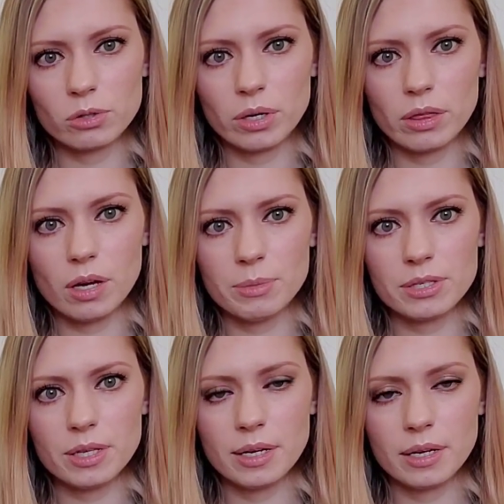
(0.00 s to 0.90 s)
So our thumb
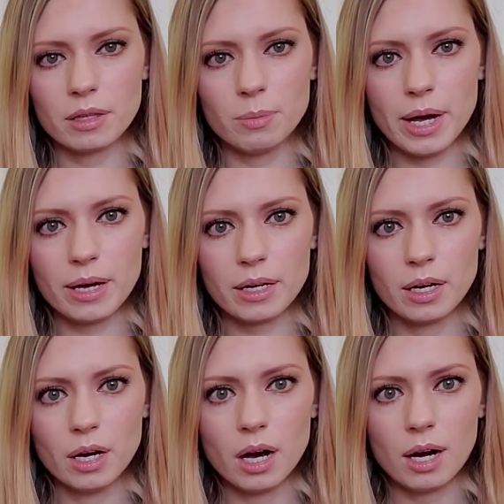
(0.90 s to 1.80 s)
is sitting at the back,
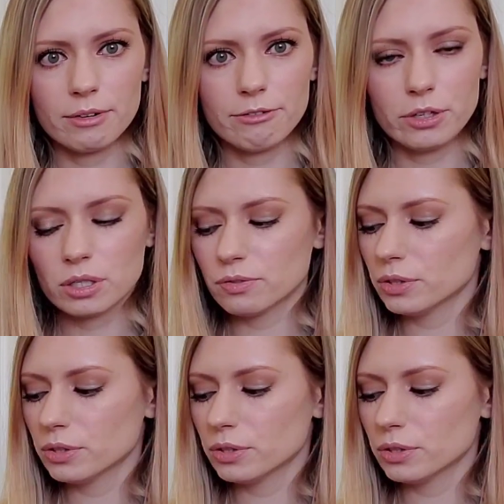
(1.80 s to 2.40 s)
our first